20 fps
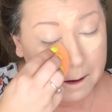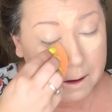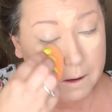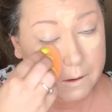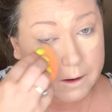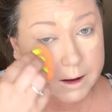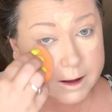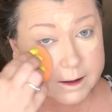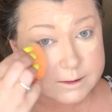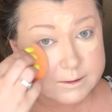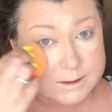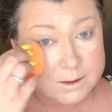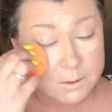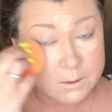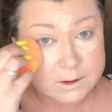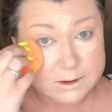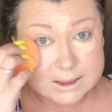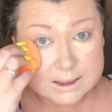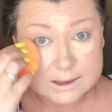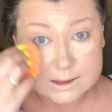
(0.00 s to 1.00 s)
Okay, so
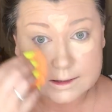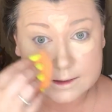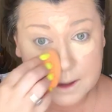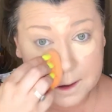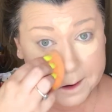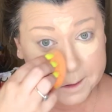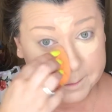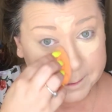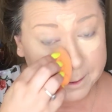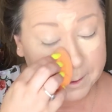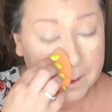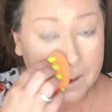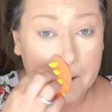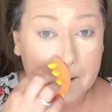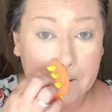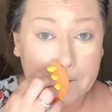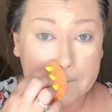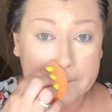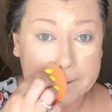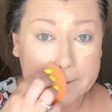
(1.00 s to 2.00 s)
once this is on, we will
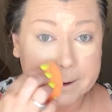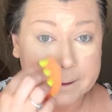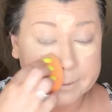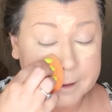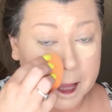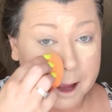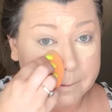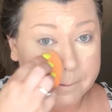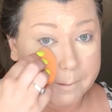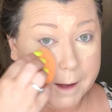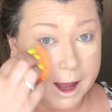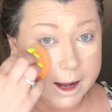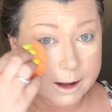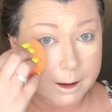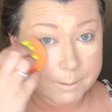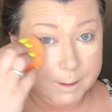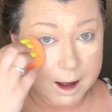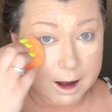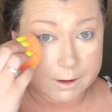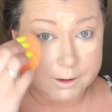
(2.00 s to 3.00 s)
open up that
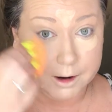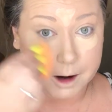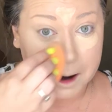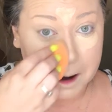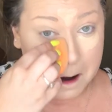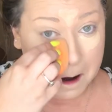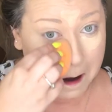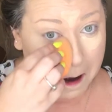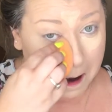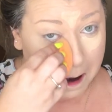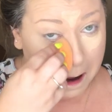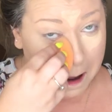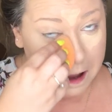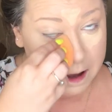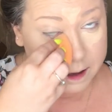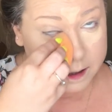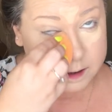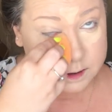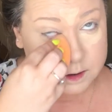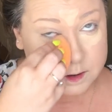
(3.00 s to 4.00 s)
Becca powder
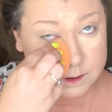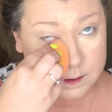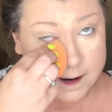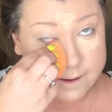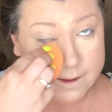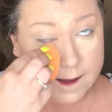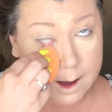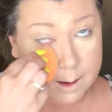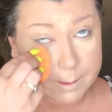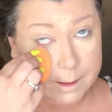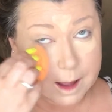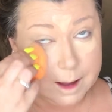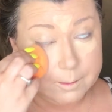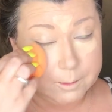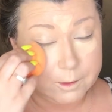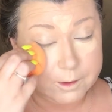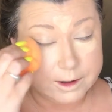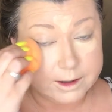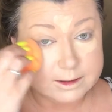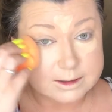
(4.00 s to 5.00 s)
and try that
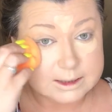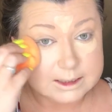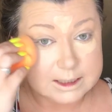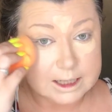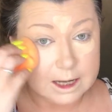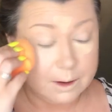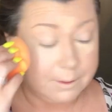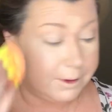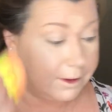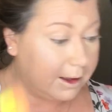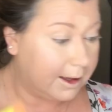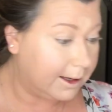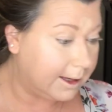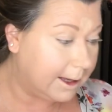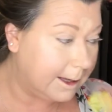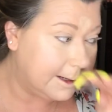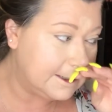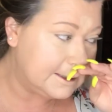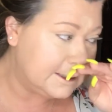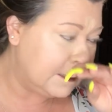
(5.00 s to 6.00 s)
bad boy and see how we like
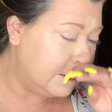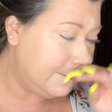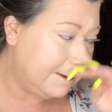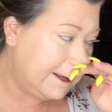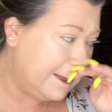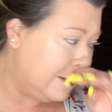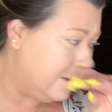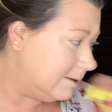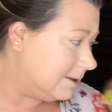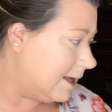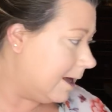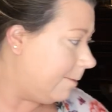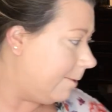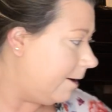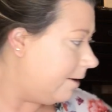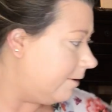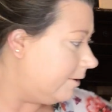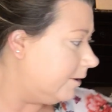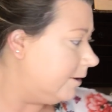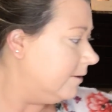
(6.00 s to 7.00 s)
it. Does anybody use that
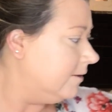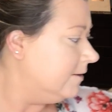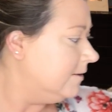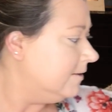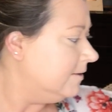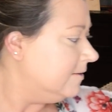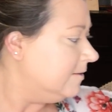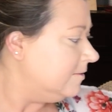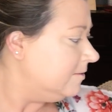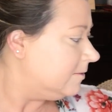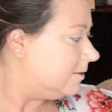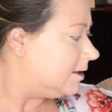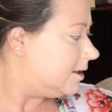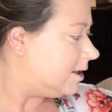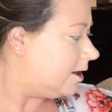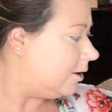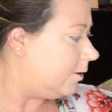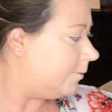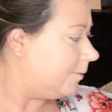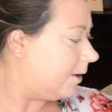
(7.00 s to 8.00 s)
powder?
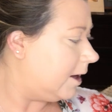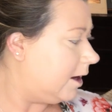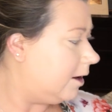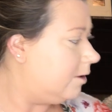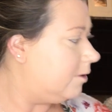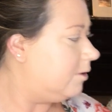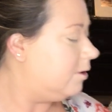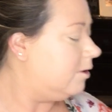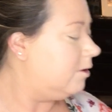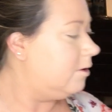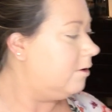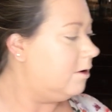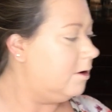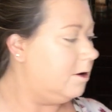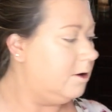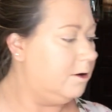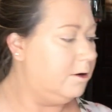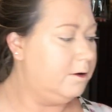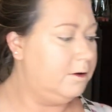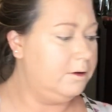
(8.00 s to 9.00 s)
So I don't know.
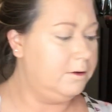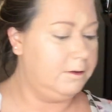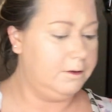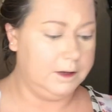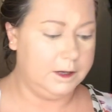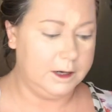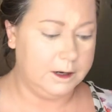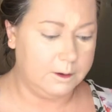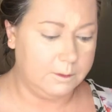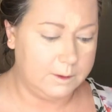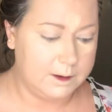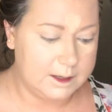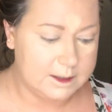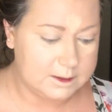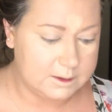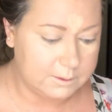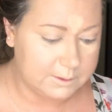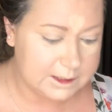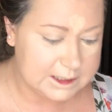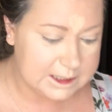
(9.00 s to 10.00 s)
Here, what is
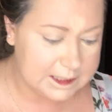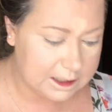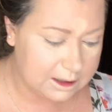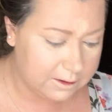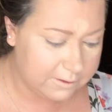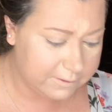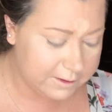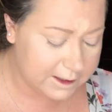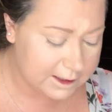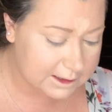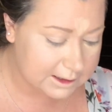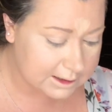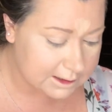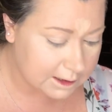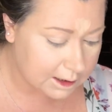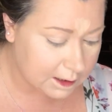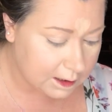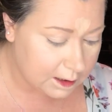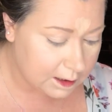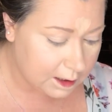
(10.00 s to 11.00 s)
the retail of this?
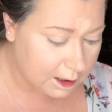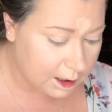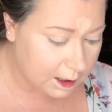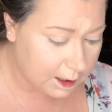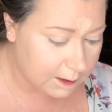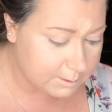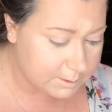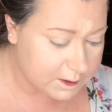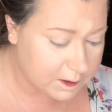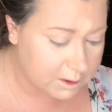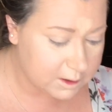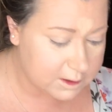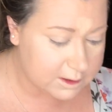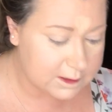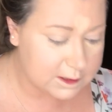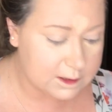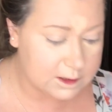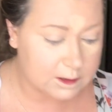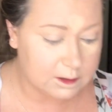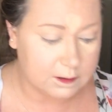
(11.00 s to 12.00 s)
So this
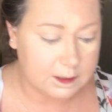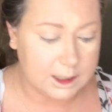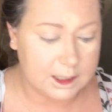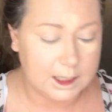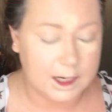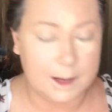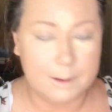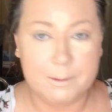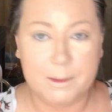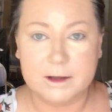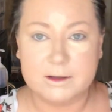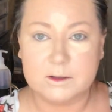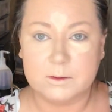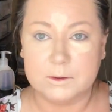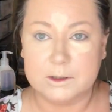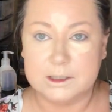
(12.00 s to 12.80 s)
is $39